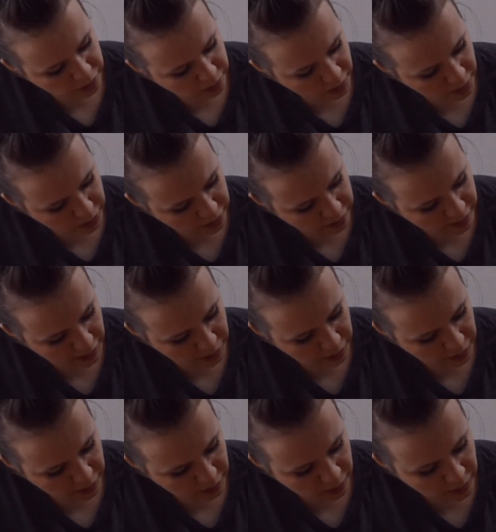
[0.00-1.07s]
throughout the
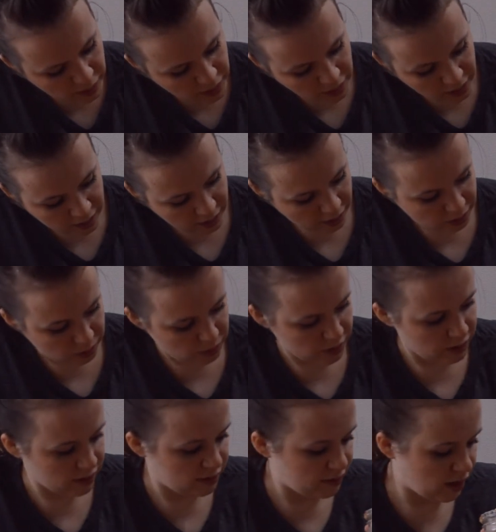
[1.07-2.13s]
sourdough. That's a really
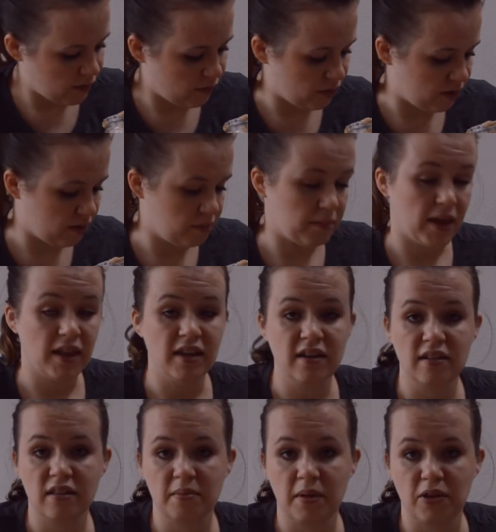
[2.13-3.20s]
good sign. If you smell it, it
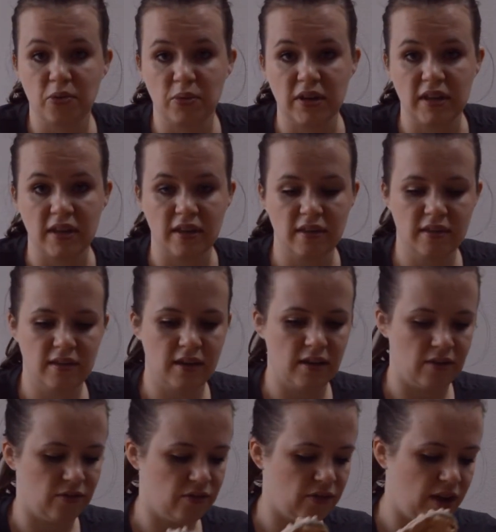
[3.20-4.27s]
smells really yeasty
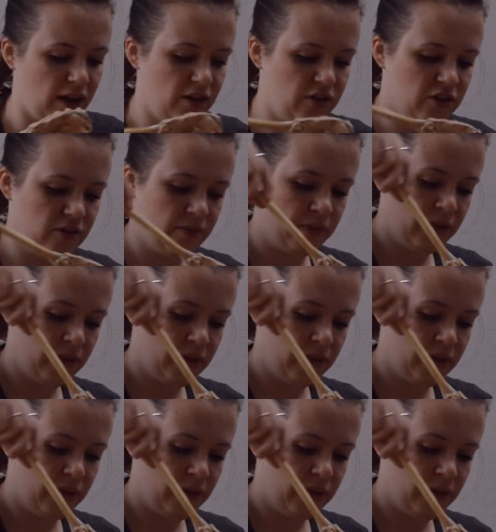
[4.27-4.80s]
and fresh.